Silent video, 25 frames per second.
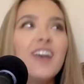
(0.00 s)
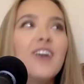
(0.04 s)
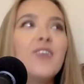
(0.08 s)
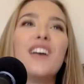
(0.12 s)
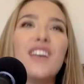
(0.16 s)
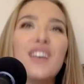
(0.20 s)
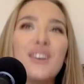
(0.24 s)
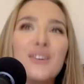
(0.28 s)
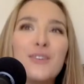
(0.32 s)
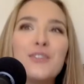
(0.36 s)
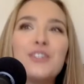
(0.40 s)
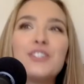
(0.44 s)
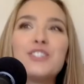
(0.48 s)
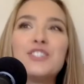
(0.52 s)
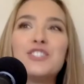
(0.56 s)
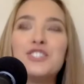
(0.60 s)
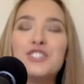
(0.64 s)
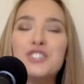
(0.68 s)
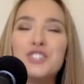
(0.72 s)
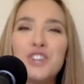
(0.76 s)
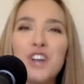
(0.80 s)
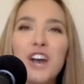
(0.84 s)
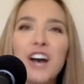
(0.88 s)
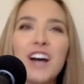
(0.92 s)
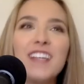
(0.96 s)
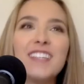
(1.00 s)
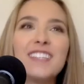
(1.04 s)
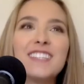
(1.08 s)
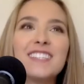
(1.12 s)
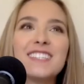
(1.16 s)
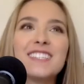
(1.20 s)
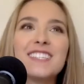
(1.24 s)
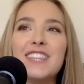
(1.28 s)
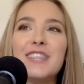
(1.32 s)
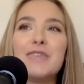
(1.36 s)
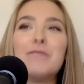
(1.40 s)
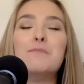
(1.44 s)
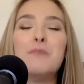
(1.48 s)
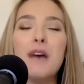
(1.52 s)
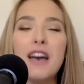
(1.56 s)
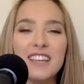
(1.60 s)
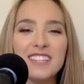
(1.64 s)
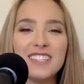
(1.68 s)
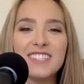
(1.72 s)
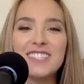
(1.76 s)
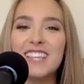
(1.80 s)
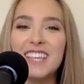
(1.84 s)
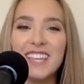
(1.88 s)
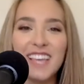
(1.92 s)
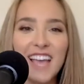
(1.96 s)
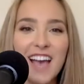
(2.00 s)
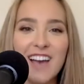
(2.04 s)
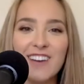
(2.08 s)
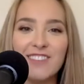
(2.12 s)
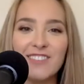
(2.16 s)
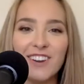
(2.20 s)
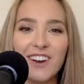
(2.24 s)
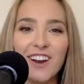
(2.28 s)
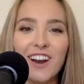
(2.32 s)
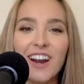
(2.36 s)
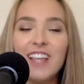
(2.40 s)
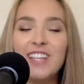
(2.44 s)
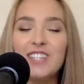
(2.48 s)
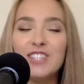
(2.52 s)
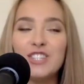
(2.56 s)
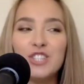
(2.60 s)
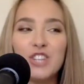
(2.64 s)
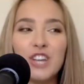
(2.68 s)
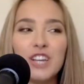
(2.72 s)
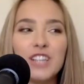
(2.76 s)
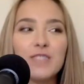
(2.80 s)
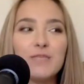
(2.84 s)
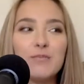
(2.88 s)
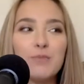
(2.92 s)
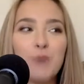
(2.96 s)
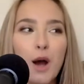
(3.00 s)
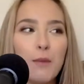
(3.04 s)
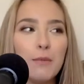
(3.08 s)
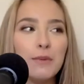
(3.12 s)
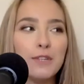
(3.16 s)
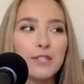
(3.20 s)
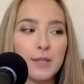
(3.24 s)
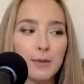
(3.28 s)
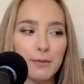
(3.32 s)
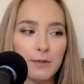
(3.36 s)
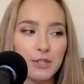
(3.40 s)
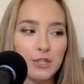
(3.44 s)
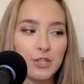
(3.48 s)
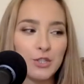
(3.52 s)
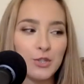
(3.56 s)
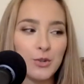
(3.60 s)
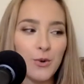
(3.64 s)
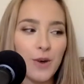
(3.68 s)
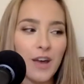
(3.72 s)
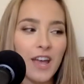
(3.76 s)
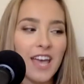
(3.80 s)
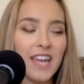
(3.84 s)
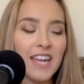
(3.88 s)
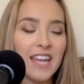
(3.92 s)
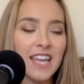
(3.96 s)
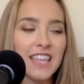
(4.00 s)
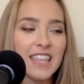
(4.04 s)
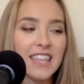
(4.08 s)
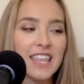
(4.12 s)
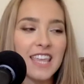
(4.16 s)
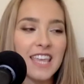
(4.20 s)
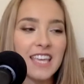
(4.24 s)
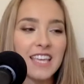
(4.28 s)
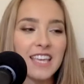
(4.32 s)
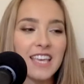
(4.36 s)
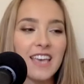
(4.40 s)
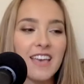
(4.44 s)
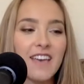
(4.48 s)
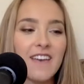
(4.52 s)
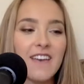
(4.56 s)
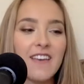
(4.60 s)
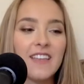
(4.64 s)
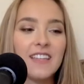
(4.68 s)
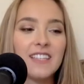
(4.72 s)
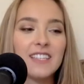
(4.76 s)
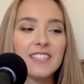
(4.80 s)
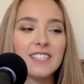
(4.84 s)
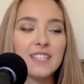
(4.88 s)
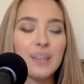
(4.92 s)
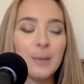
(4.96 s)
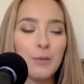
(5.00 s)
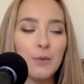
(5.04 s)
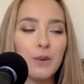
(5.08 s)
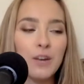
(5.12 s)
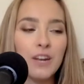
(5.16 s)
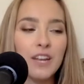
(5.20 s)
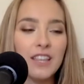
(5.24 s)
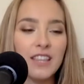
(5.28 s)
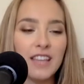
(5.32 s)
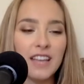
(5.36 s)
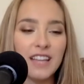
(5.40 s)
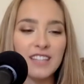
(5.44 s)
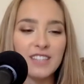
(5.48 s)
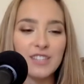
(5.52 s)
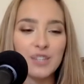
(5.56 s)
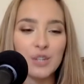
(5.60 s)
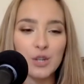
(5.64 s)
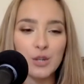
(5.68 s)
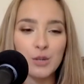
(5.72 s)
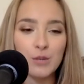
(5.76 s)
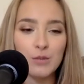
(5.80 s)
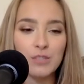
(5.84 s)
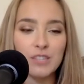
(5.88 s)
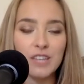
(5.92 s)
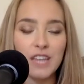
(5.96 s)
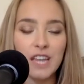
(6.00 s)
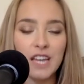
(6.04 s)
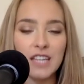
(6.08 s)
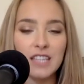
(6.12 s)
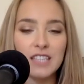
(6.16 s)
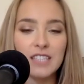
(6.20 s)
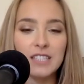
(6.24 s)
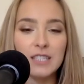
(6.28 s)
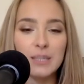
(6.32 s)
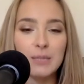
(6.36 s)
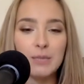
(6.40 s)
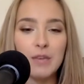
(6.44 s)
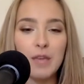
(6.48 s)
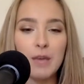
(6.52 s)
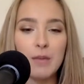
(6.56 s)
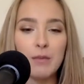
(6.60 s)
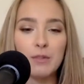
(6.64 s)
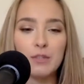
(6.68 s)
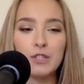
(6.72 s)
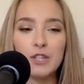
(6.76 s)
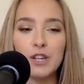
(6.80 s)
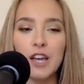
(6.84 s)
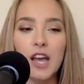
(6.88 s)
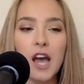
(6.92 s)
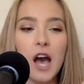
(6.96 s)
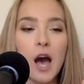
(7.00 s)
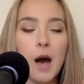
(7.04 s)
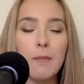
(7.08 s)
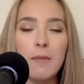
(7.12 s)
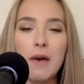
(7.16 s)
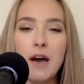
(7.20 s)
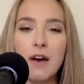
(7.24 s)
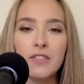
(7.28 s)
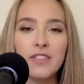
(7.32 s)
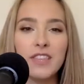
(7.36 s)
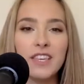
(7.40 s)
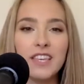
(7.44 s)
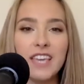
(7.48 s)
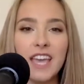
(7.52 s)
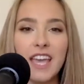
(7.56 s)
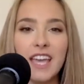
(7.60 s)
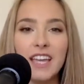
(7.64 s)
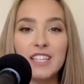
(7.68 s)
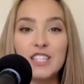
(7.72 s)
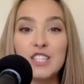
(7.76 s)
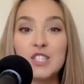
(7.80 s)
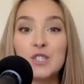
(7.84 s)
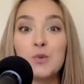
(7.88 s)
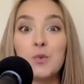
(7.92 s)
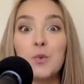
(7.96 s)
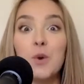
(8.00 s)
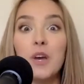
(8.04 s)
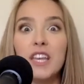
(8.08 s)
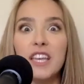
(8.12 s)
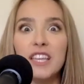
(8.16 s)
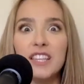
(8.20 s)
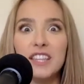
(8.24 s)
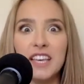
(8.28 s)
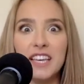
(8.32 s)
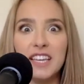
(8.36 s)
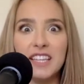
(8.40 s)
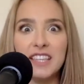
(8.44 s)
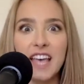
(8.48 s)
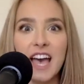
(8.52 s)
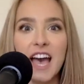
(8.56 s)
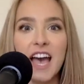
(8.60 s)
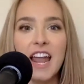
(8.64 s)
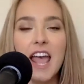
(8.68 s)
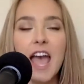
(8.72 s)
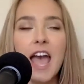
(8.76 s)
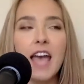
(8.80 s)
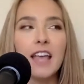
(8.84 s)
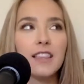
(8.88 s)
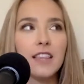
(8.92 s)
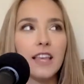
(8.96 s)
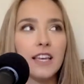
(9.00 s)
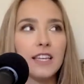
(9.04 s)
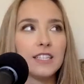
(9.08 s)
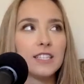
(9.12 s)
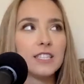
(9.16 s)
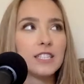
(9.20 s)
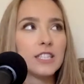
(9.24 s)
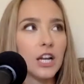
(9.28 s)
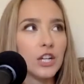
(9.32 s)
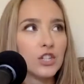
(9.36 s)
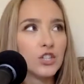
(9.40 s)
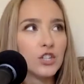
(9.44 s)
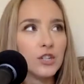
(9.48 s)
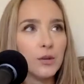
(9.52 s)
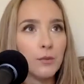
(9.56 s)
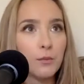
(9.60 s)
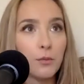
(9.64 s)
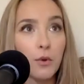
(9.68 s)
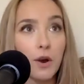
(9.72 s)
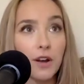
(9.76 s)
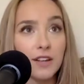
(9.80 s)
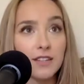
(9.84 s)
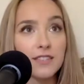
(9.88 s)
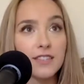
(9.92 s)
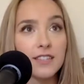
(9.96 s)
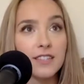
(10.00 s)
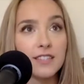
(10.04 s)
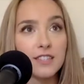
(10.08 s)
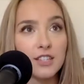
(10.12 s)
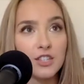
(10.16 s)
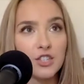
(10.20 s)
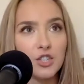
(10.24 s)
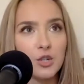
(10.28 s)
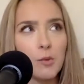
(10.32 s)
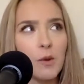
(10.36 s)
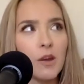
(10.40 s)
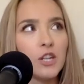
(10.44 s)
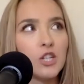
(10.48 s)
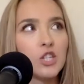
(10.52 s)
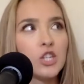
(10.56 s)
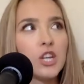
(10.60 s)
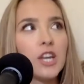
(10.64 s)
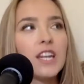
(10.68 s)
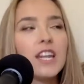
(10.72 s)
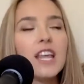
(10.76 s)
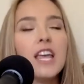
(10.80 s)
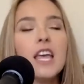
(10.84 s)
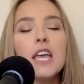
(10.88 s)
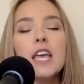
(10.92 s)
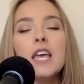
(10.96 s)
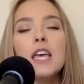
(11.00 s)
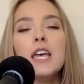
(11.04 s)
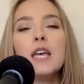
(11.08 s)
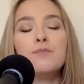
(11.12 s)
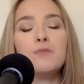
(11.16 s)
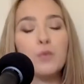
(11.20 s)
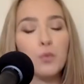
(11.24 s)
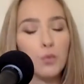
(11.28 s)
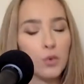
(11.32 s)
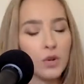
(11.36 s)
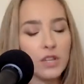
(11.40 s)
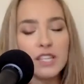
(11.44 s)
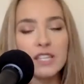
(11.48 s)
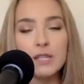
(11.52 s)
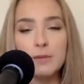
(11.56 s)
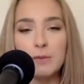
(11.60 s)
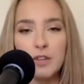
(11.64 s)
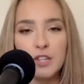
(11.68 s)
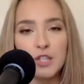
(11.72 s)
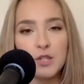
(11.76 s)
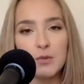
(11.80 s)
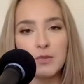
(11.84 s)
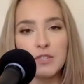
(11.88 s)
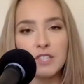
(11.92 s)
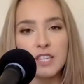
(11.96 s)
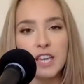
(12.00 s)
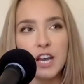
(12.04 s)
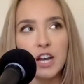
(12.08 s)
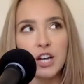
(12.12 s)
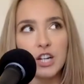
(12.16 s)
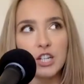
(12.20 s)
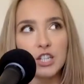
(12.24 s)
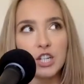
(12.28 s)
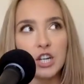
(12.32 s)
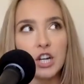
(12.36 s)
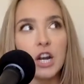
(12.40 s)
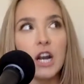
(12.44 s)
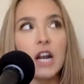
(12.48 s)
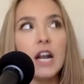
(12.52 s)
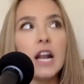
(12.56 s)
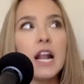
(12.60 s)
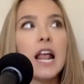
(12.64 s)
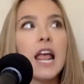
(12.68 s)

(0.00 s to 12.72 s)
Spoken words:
It was just the best thing ever. It just brought me so much joy. And I think someone in that circumstance to be able to come out the gate swinging like that at like such a depressing situation really speaks to his character.